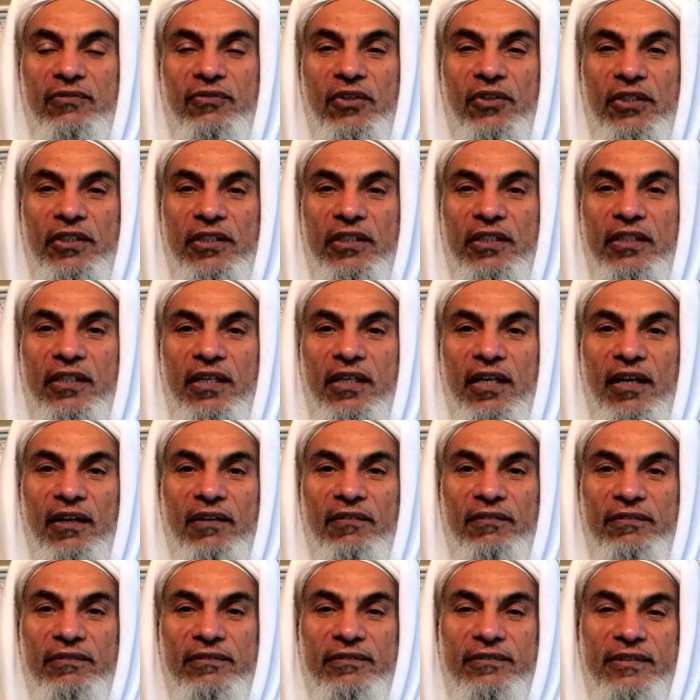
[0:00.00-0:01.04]

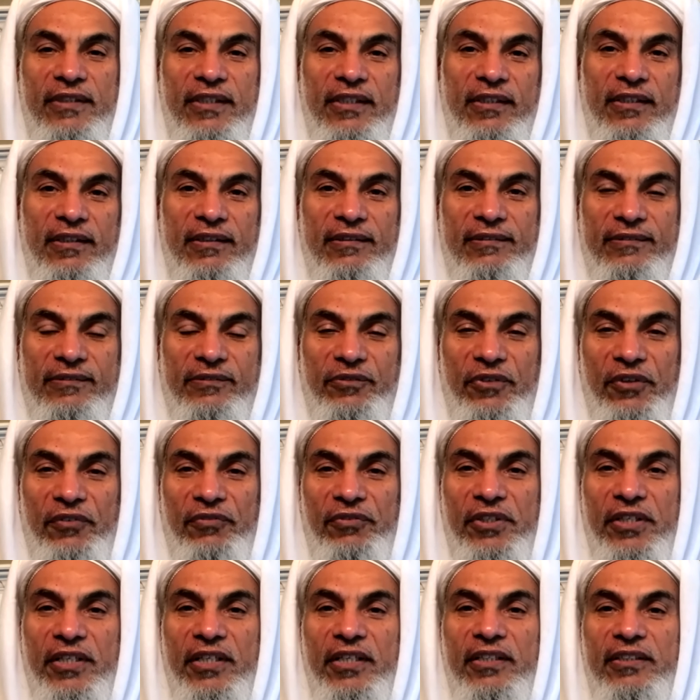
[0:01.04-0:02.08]

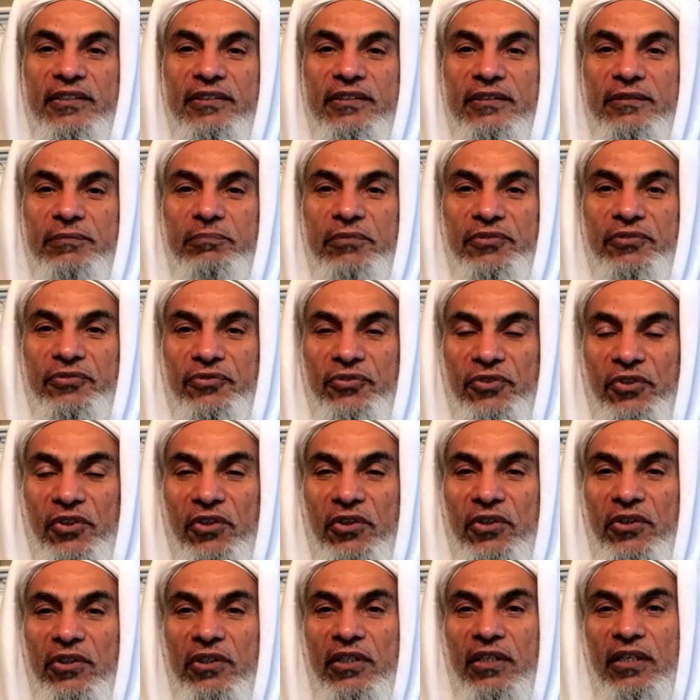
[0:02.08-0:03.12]
1450 years
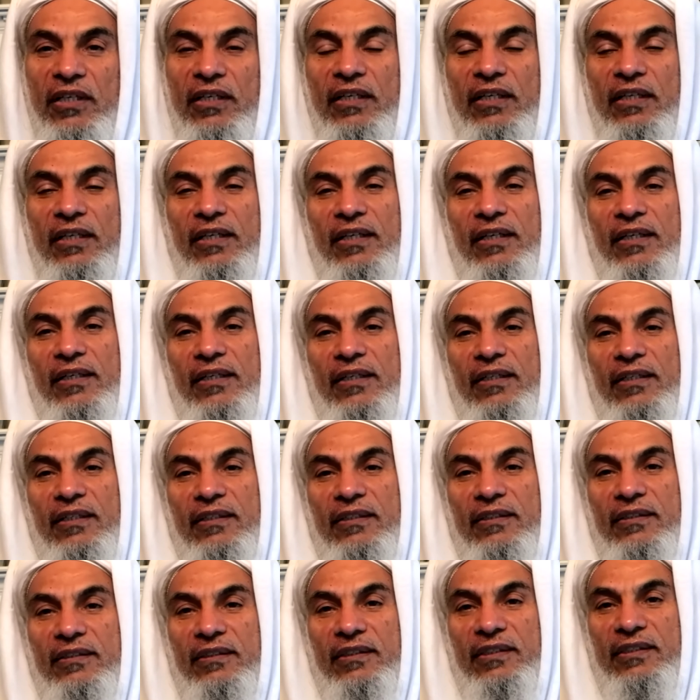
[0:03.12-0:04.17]
before
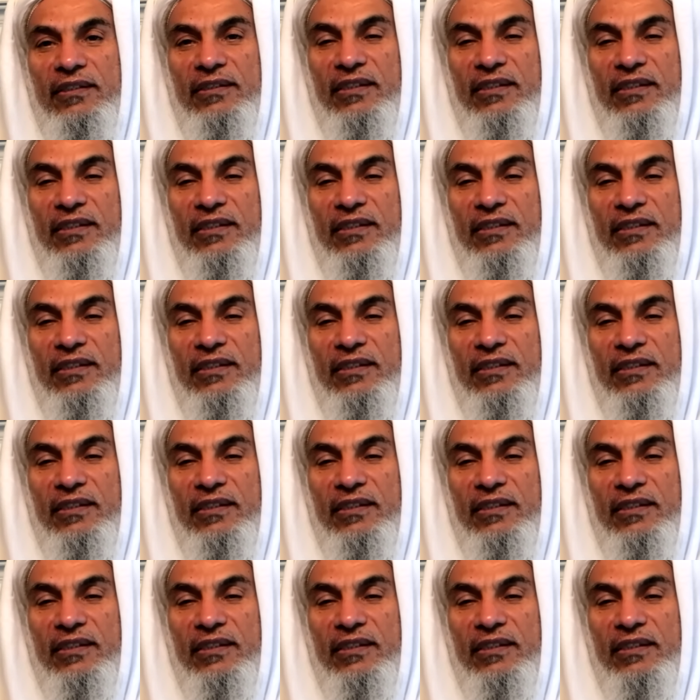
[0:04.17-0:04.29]
this